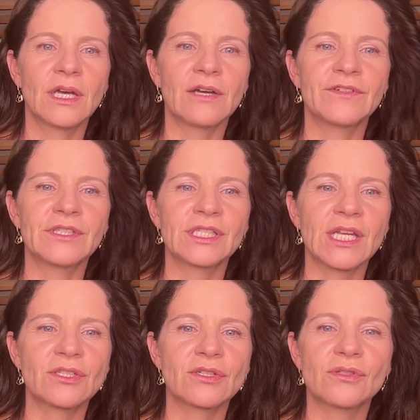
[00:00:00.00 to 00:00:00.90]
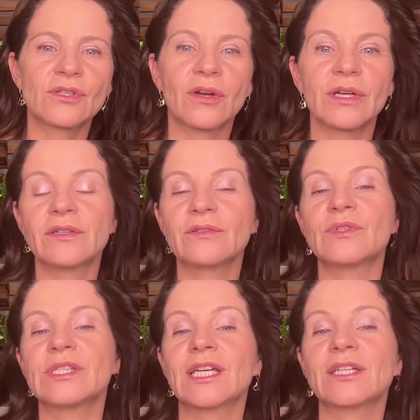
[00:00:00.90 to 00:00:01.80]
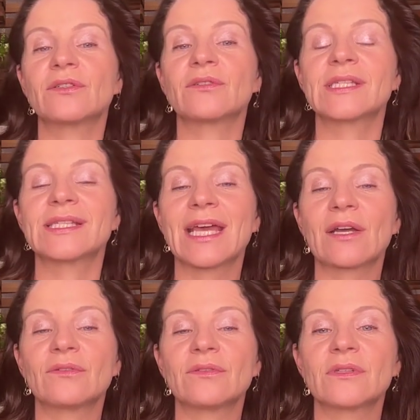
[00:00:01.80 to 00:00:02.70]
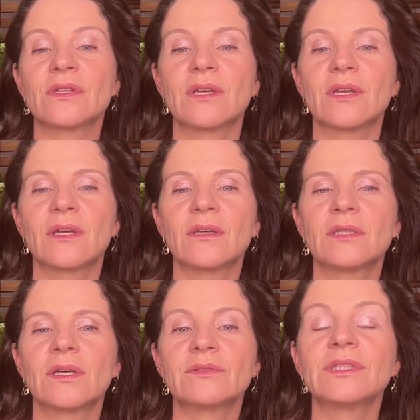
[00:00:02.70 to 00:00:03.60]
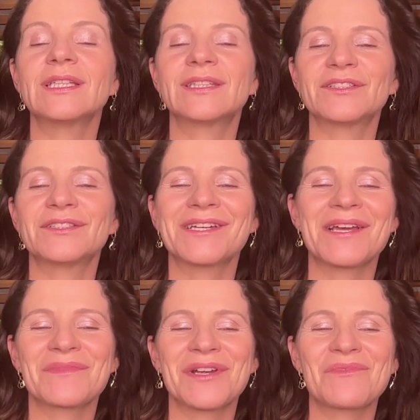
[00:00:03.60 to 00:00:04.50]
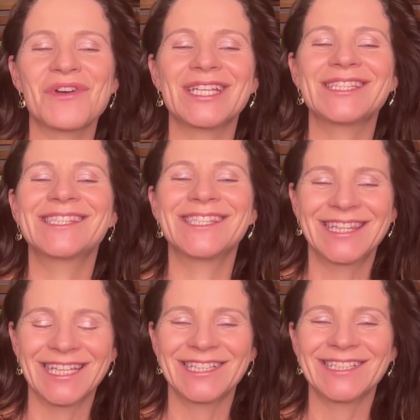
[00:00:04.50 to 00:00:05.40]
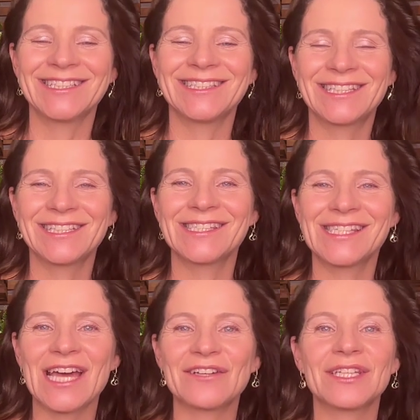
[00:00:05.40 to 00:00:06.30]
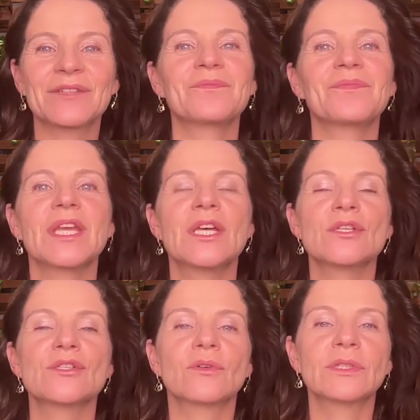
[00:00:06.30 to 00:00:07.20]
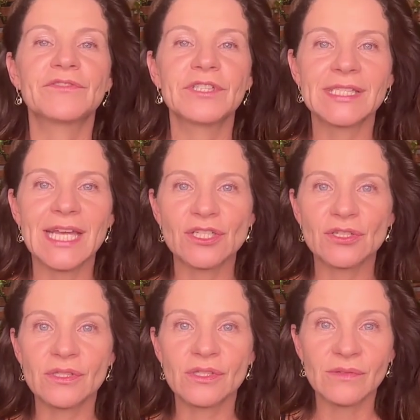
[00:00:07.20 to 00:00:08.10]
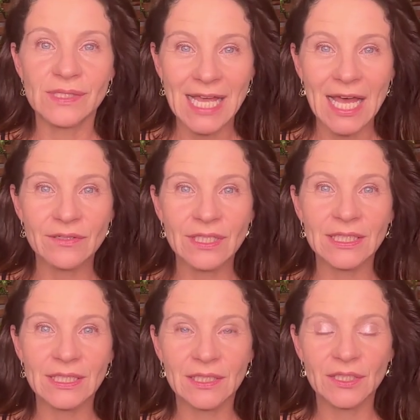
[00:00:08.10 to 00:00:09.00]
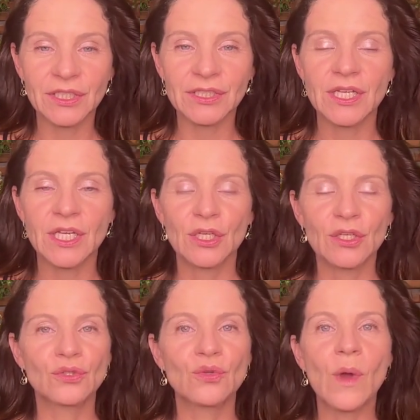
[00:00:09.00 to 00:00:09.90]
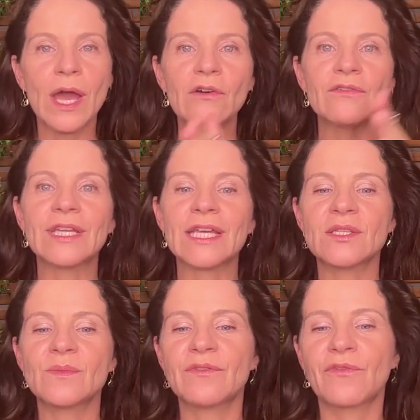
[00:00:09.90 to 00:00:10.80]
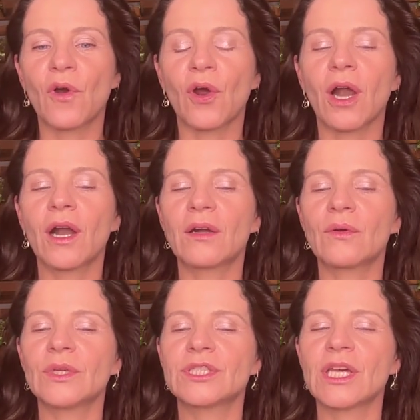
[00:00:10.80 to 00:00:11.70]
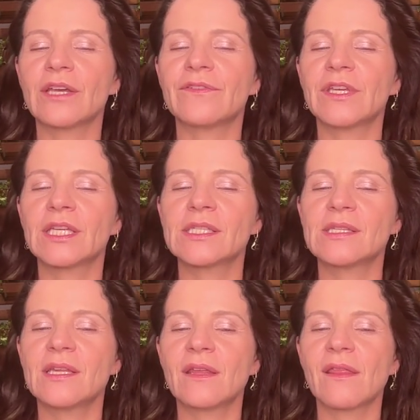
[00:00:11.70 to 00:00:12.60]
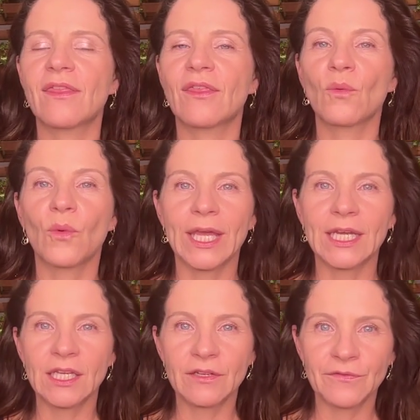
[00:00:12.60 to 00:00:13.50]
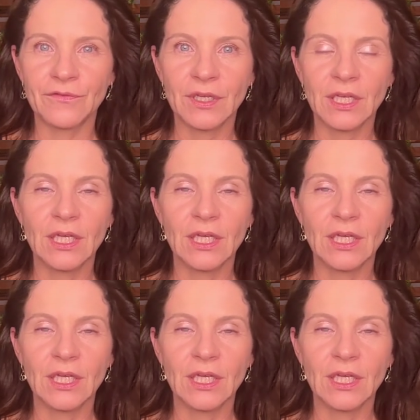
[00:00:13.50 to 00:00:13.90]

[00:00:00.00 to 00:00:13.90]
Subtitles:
We start on the 2nd. No, in the 3rd, I'm right, third Saturday. So the first session is on Saturday, the 3rd, 12 days before, which I think is the 20th.